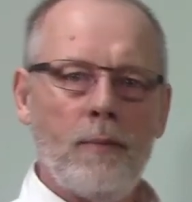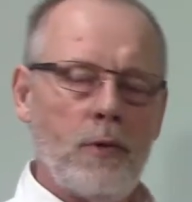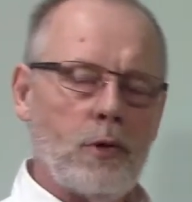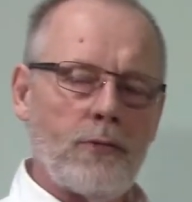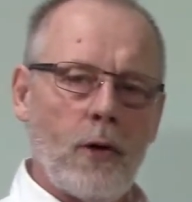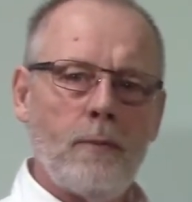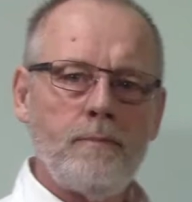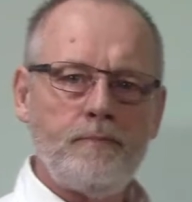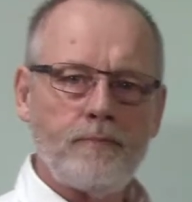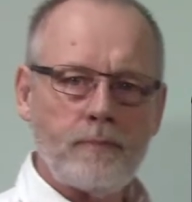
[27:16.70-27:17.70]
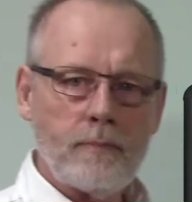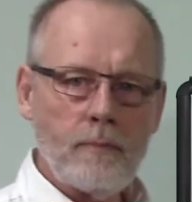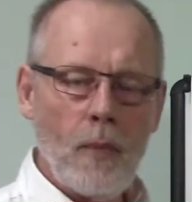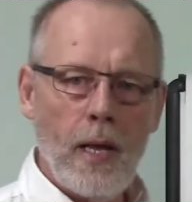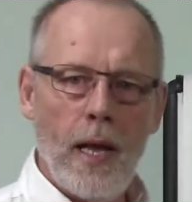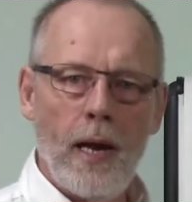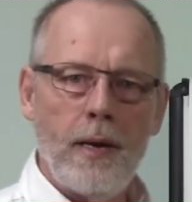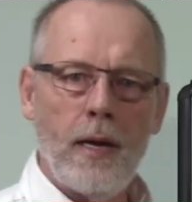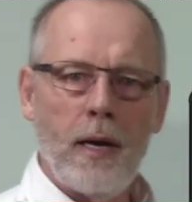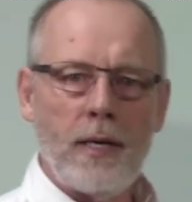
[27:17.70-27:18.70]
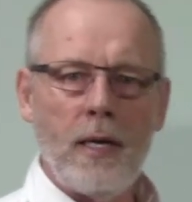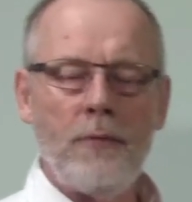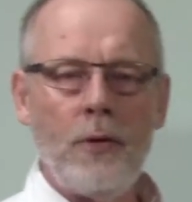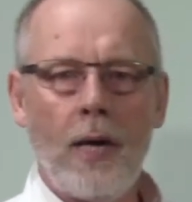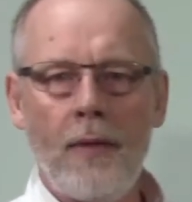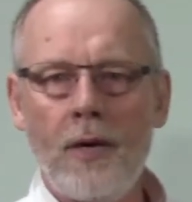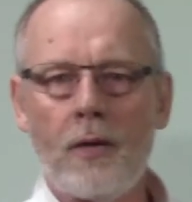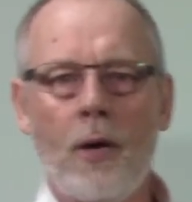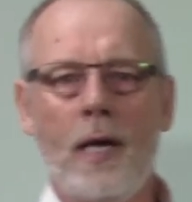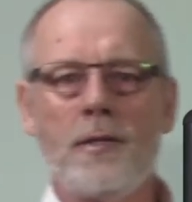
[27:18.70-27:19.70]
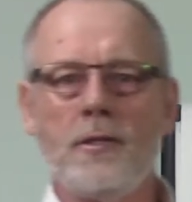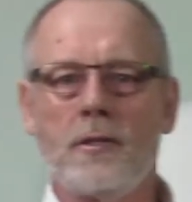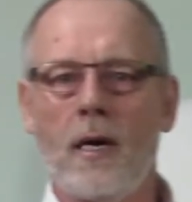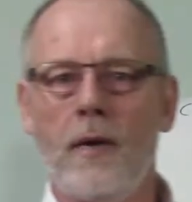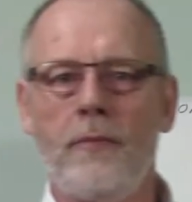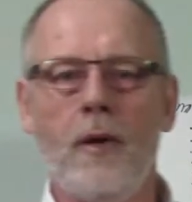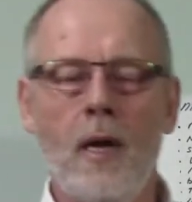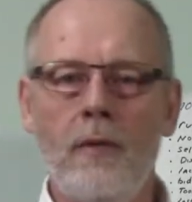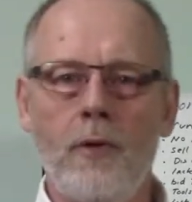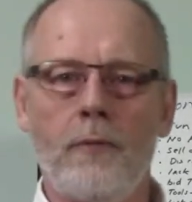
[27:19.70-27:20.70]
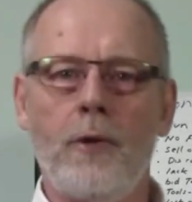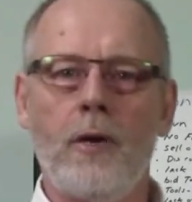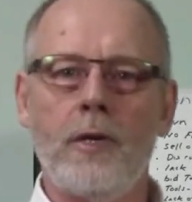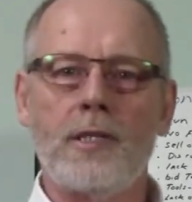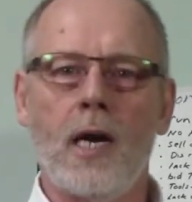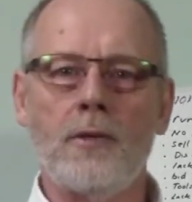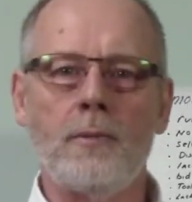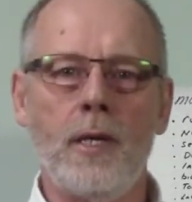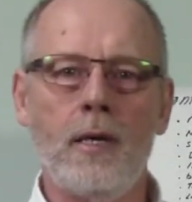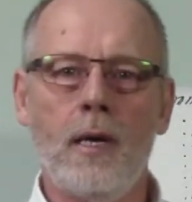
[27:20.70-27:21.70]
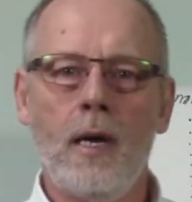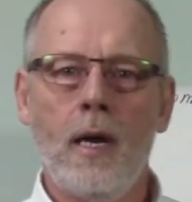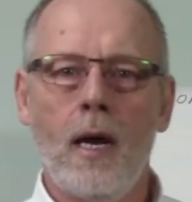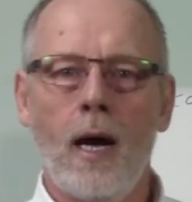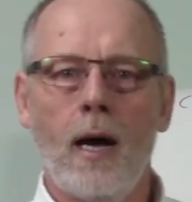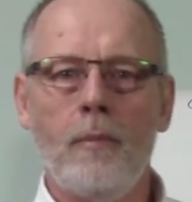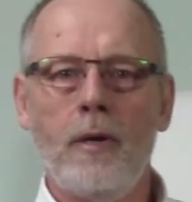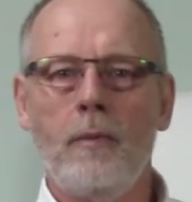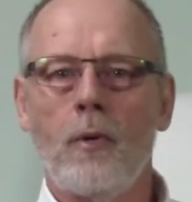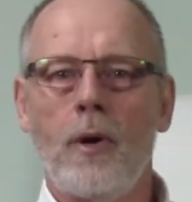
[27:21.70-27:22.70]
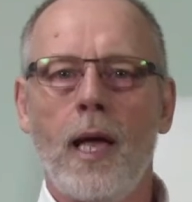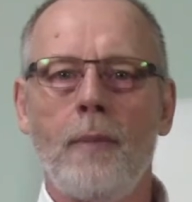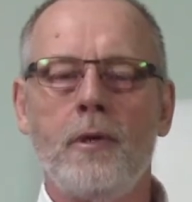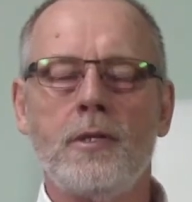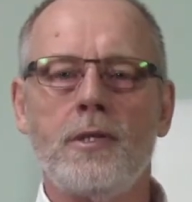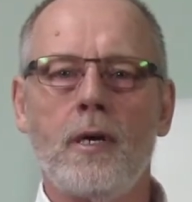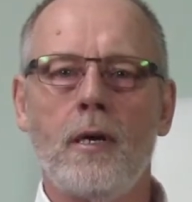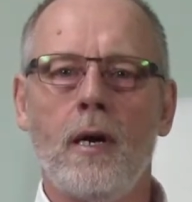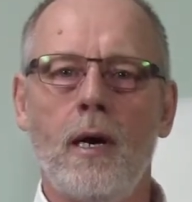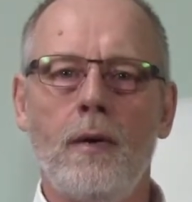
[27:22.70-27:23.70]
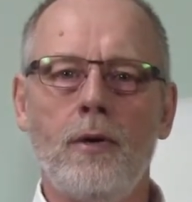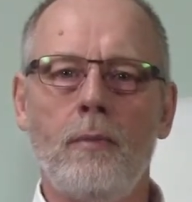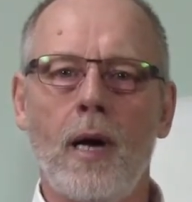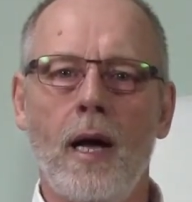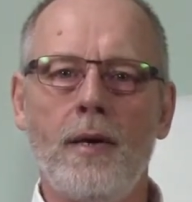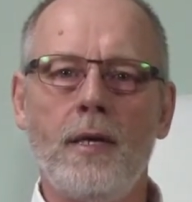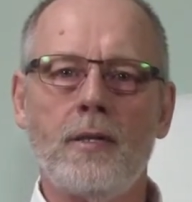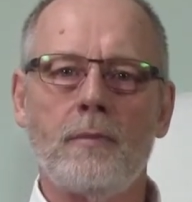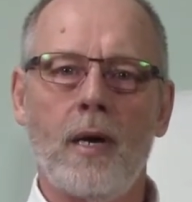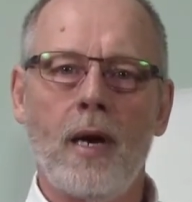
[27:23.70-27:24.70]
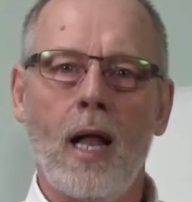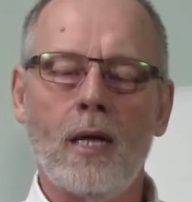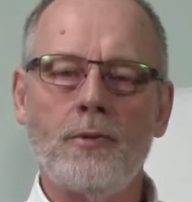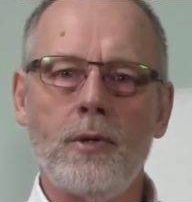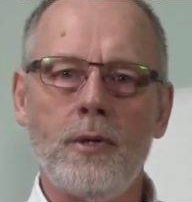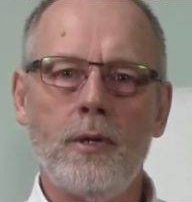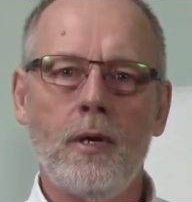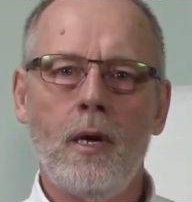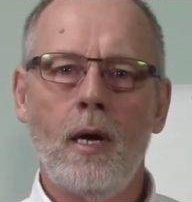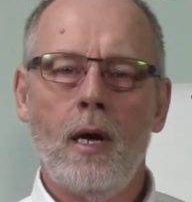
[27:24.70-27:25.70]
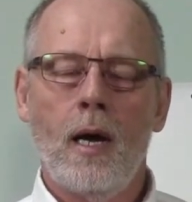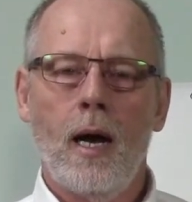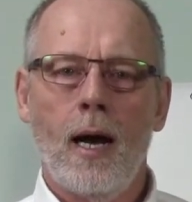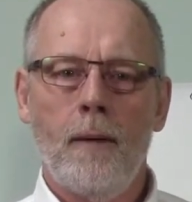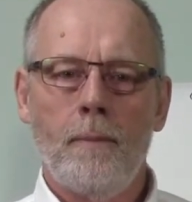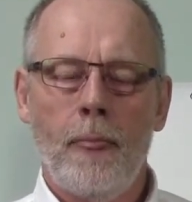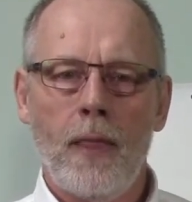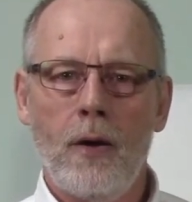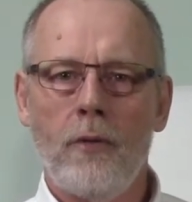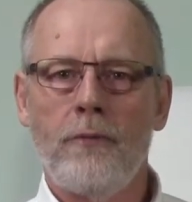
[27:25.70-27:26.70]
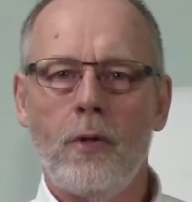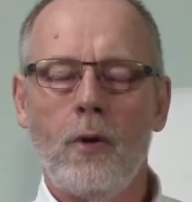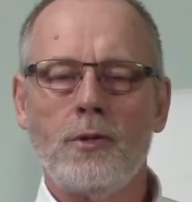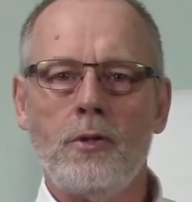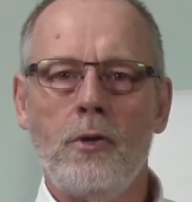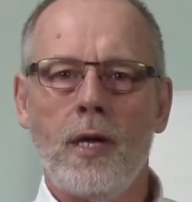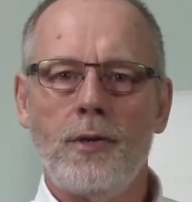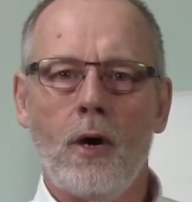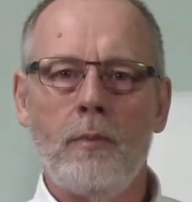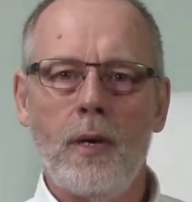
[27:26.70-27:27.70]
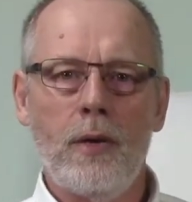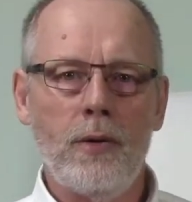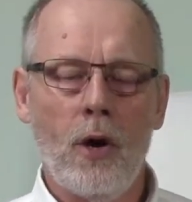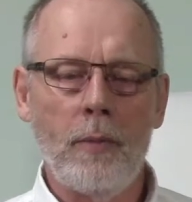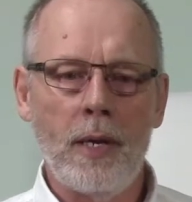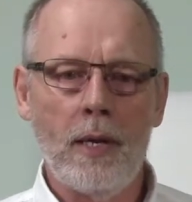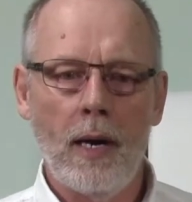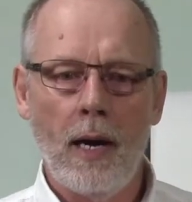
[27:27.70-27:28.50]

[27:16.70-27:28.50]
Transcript: useful. And again, if you have any questions, feel free to reach out to me. I'd be more than happy to share, you know, my ideas and my knowledge with you. Um, you know, and for those of you that don't me, know me,